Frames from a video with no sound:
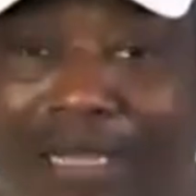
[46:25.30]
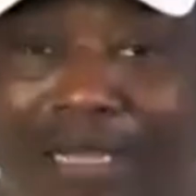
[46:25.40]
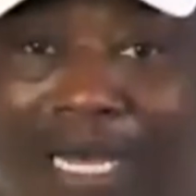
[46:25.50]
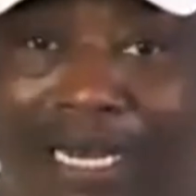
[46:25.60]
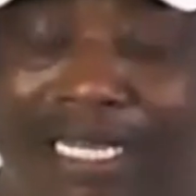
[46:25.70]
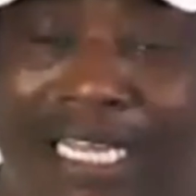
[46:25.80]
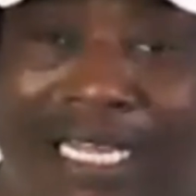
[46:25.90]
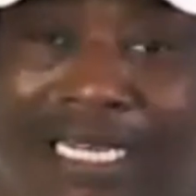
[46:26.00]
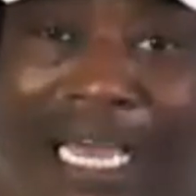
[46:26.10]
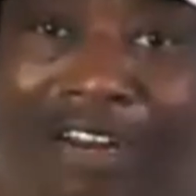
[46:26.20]
about it.
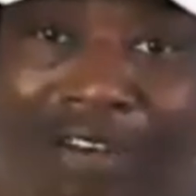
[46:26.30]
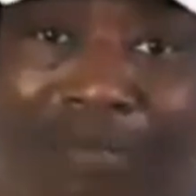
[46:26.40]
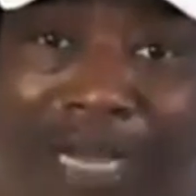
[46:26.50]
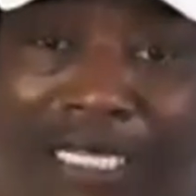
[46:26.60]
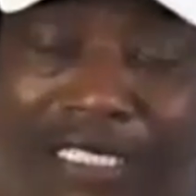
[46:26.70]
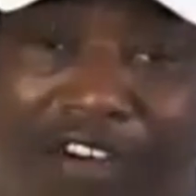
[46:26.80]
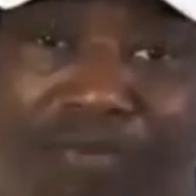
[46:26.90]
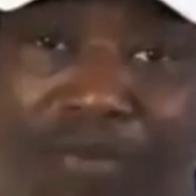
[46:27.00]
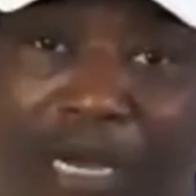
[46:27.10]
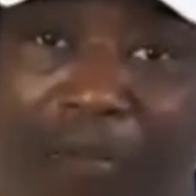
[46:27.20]
Not only myself,
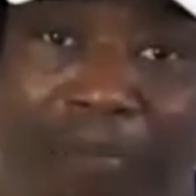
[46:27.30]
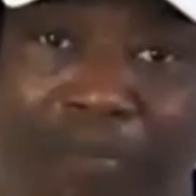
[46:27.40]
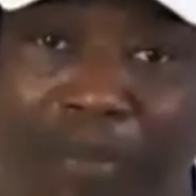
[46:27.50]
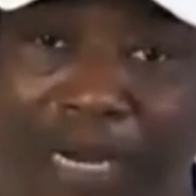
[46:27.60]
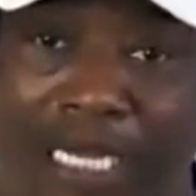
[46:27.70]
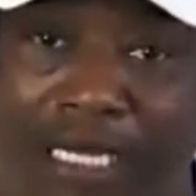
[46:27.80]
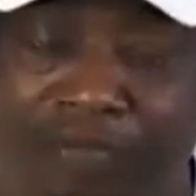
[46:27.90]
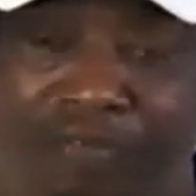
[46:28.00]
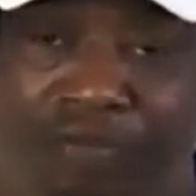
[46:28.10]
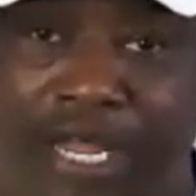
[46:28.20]
but my good
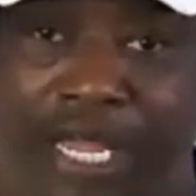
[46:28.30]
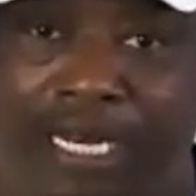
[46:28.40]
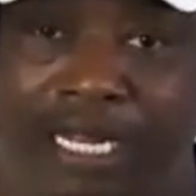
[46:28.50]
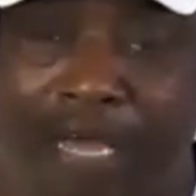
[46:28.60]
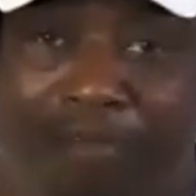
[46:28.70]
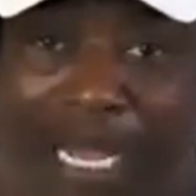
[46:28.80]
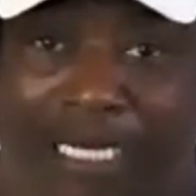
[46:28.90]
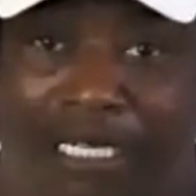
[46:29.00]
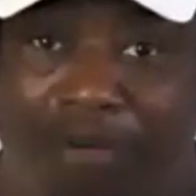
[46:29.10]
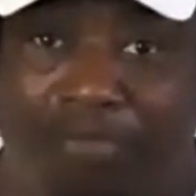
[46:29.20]
friend,
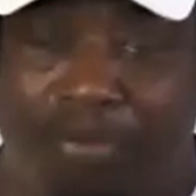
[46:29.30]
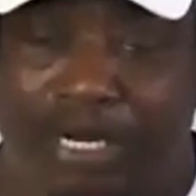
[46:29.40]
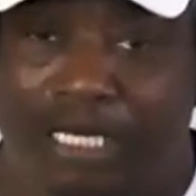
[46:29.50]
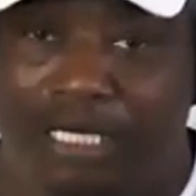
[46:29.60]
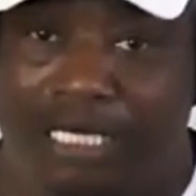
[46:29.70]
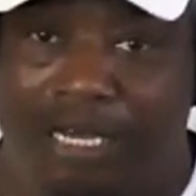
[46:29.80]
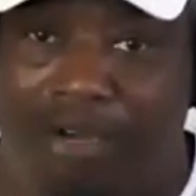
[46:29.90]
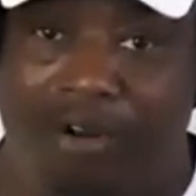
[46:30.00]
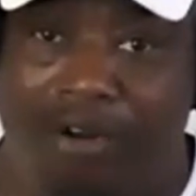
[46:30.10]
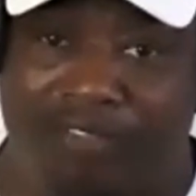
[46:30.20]
Mike Delpreet, the
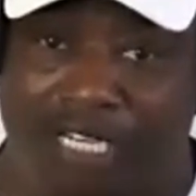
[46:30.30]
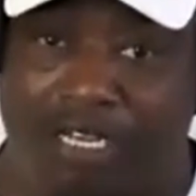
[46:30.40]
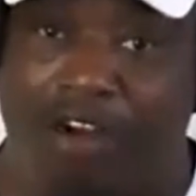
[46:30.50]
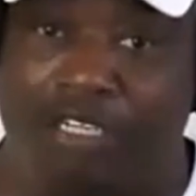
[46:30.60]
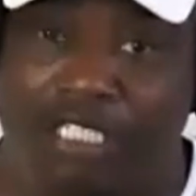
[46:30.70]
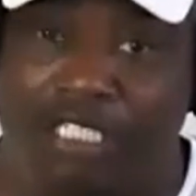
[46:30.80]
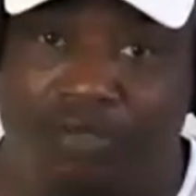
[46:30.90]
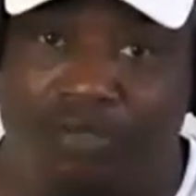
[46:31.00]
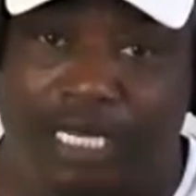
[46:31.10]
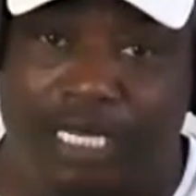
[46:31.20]
owner of the largest
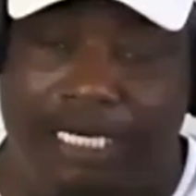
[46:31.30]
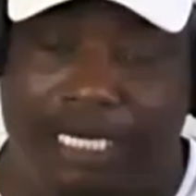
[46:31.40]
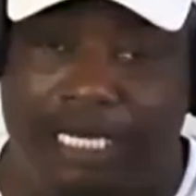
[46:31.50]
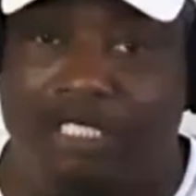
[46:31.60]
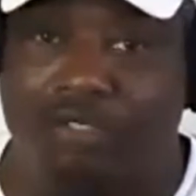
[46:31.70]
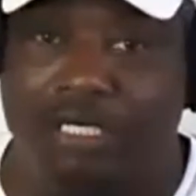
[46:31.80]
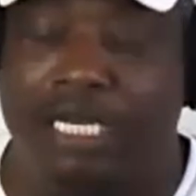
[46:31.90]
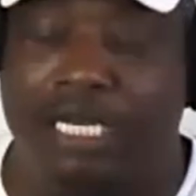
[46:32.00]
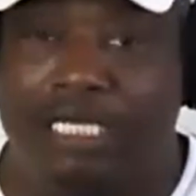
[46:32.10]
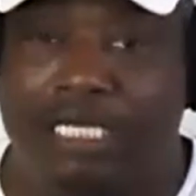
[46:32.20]
REIA in the country,
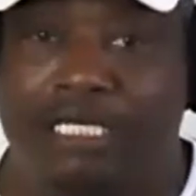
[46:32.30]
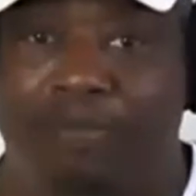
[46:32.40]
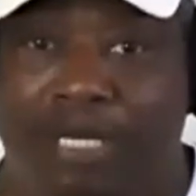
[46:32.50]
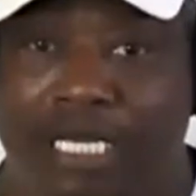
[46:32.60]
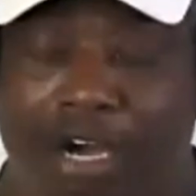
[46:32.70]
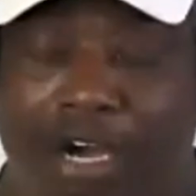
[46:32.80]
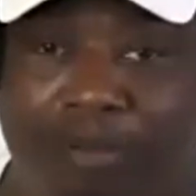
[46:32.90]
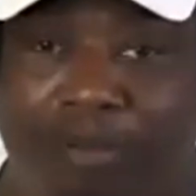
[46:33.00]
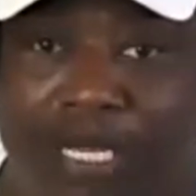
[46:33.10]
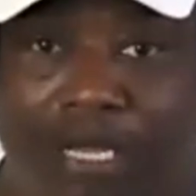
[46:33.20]
is going to be
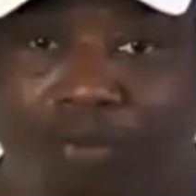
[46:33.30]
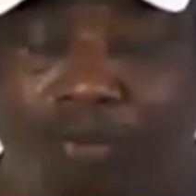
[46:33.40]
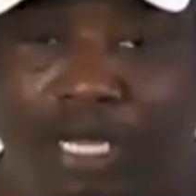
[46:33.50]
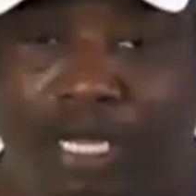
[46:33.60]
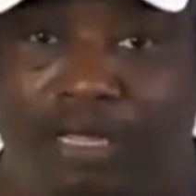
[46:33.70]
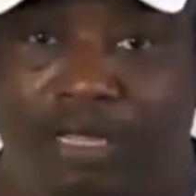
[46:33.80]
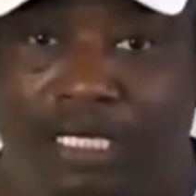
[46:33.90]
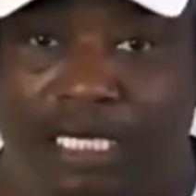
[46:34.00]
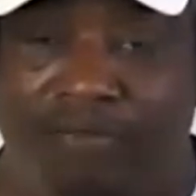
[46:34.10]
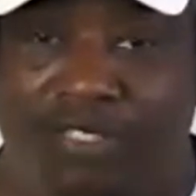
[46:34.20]
helping me with the
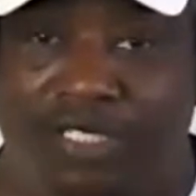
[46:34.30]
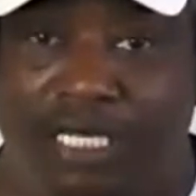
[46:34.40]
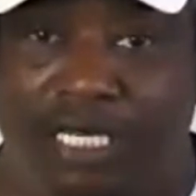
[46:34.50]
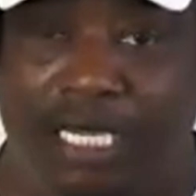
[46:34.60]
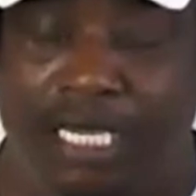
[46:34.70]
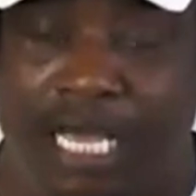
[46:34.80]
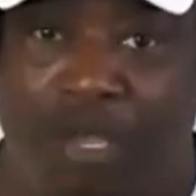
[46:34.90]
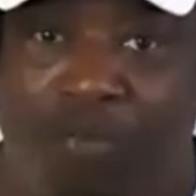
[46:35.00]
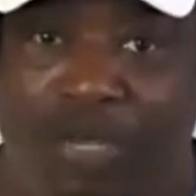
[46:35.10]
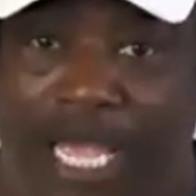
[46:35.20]
DFC.
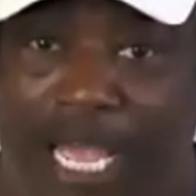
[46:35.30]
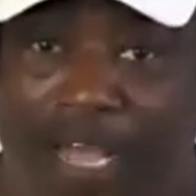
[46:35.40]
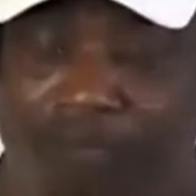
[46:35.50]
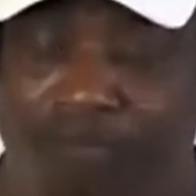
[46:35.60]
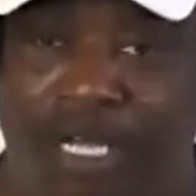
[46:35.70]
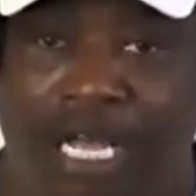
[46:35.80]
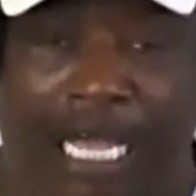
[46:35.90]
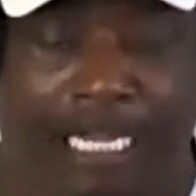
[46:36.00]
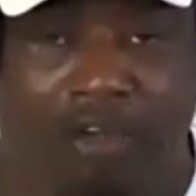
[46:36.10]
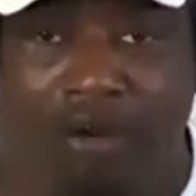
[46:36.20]
We have
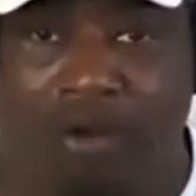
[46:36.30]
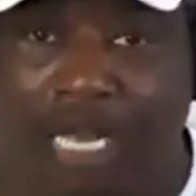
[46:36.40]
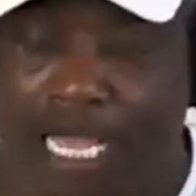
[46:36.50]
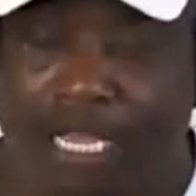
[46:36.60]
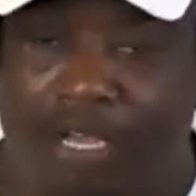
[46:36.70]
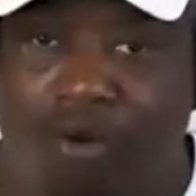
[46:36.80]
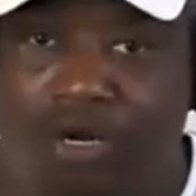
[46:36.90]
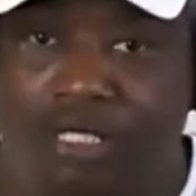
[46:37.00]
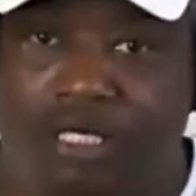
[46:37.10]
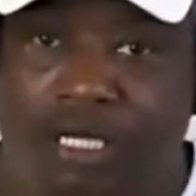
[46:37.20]
an online
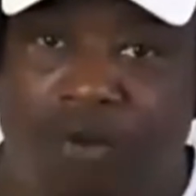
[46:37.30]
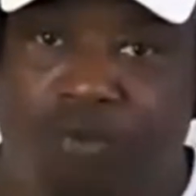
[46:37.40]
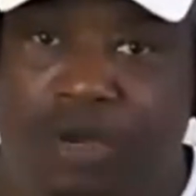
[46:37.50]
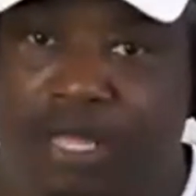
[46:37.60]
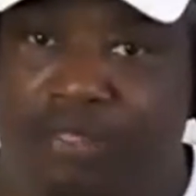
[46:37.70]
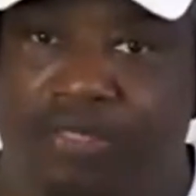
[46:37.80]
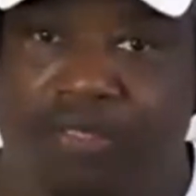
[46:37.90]
course with